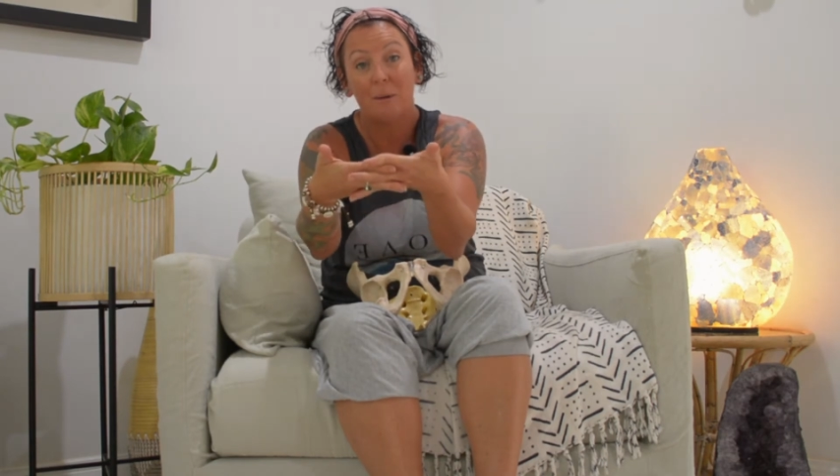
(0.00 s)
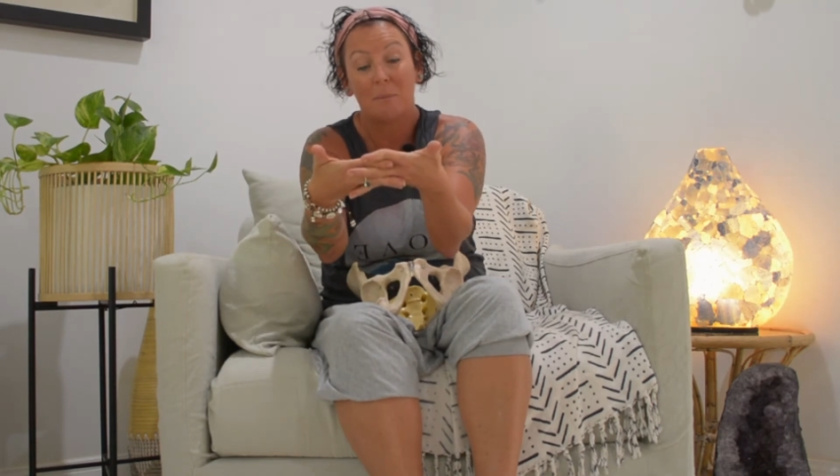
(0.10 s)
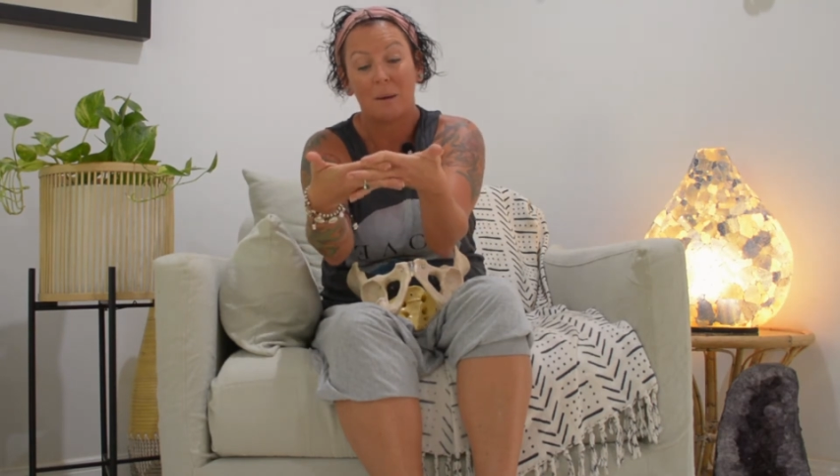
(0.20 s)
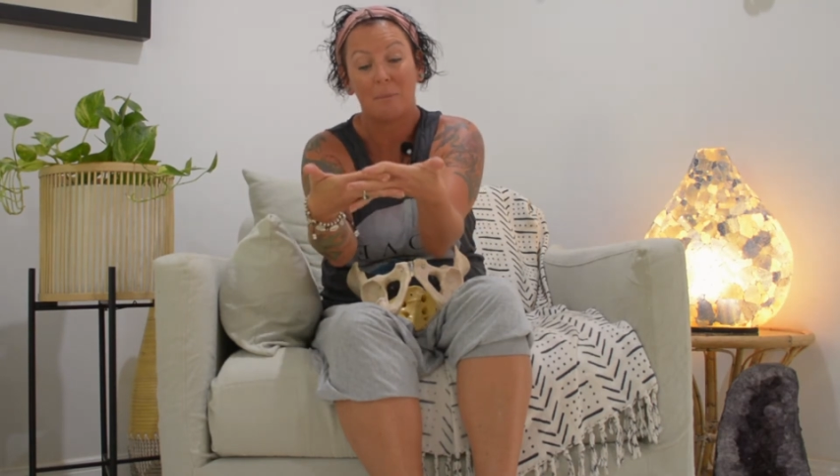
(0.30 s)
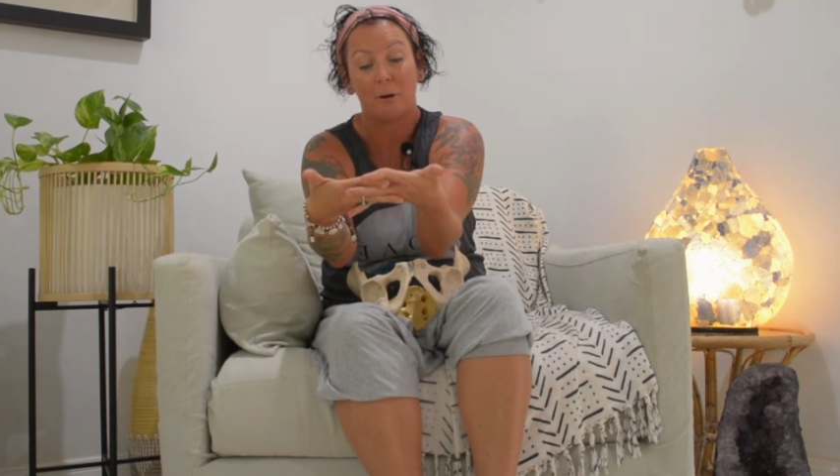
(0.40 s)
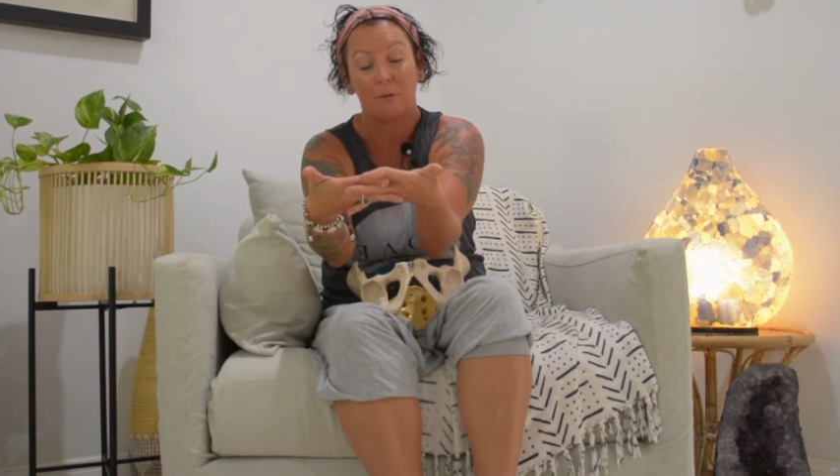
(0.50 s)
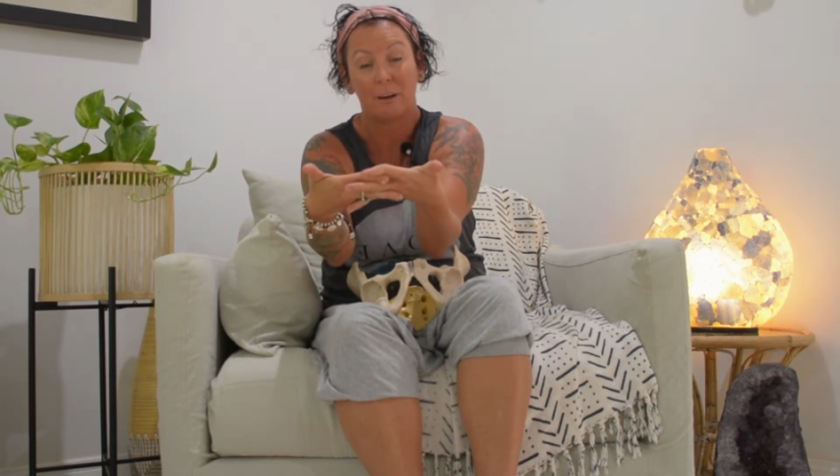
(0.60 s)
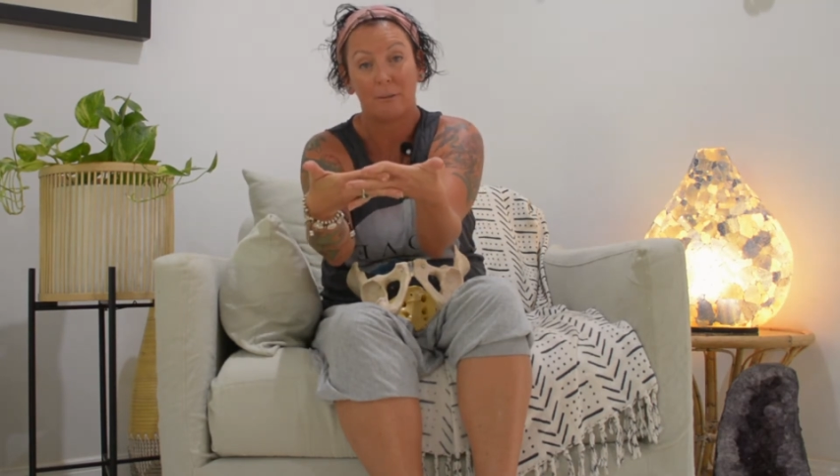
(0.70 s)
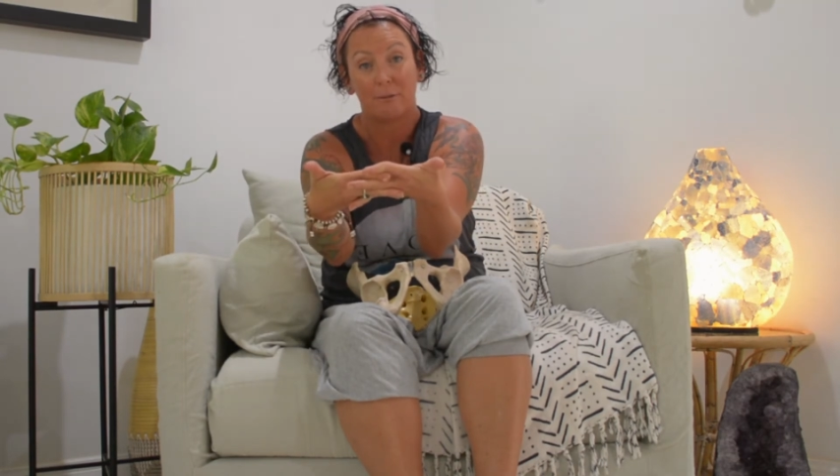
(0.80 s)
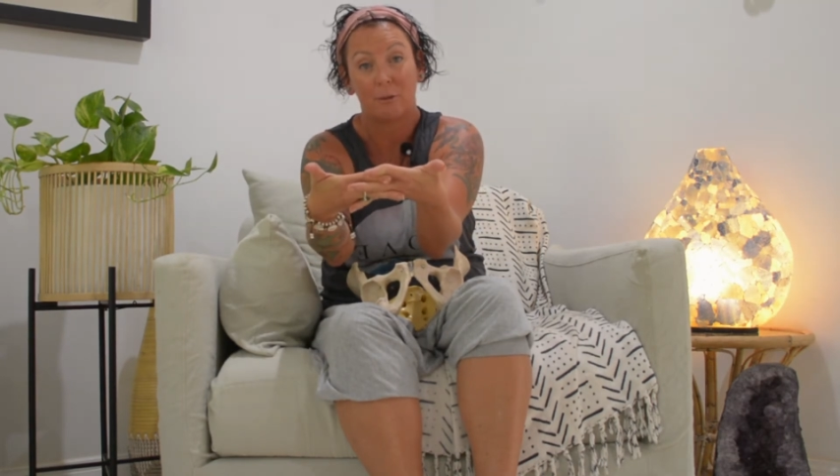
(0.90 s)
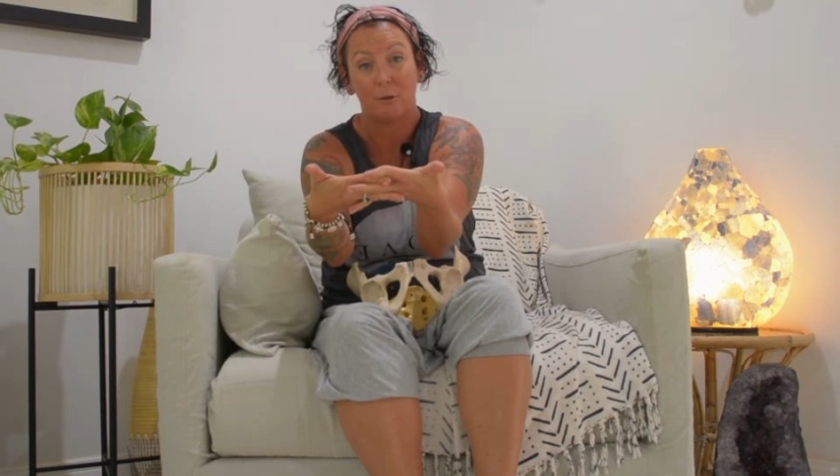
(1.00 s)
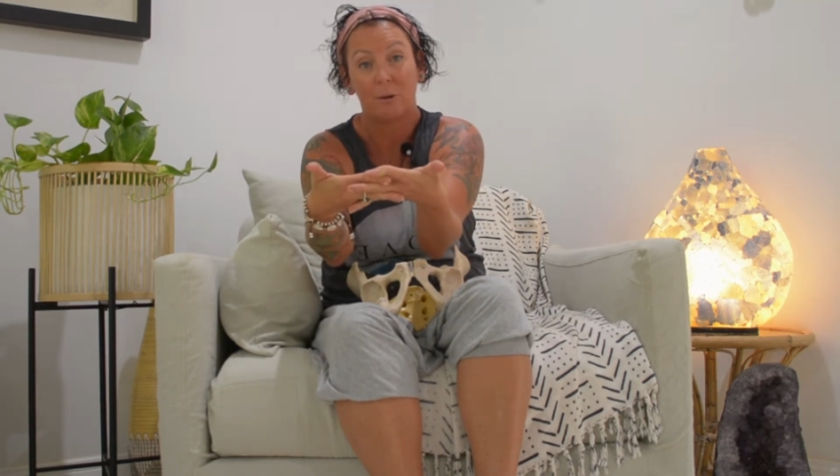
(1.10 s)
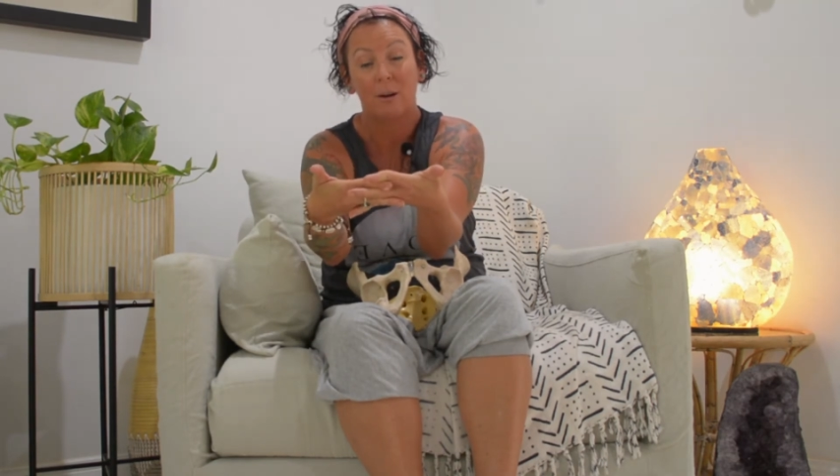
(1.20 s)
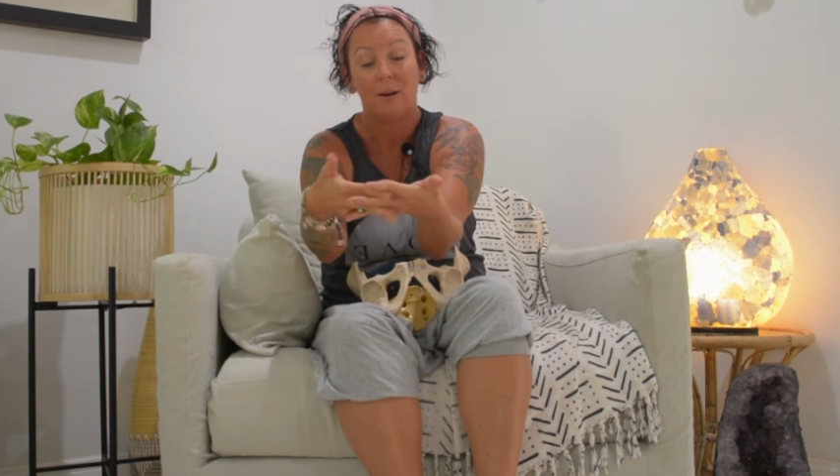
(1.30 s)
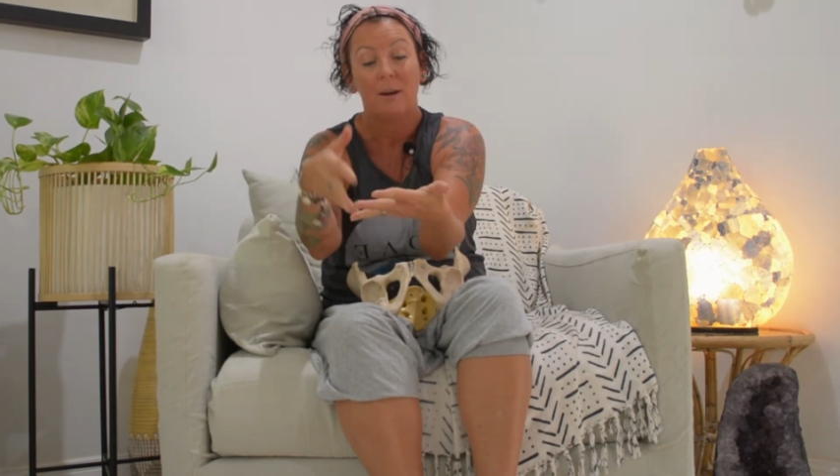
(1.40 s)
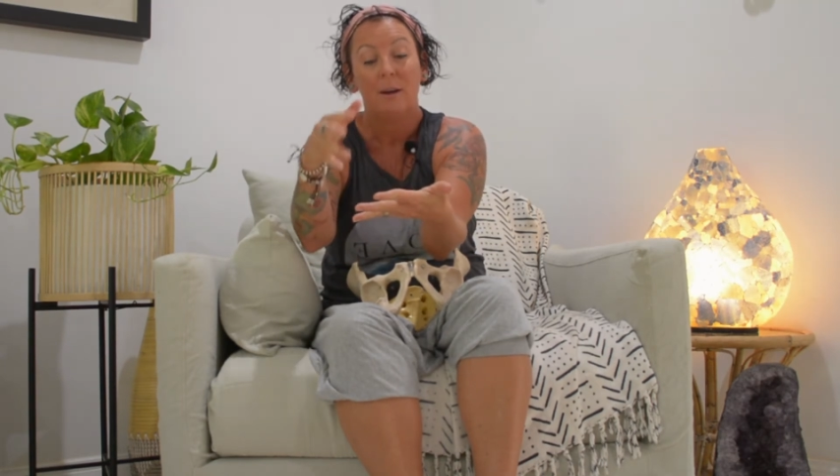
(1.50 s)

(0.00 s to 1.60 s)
in my pelvic floor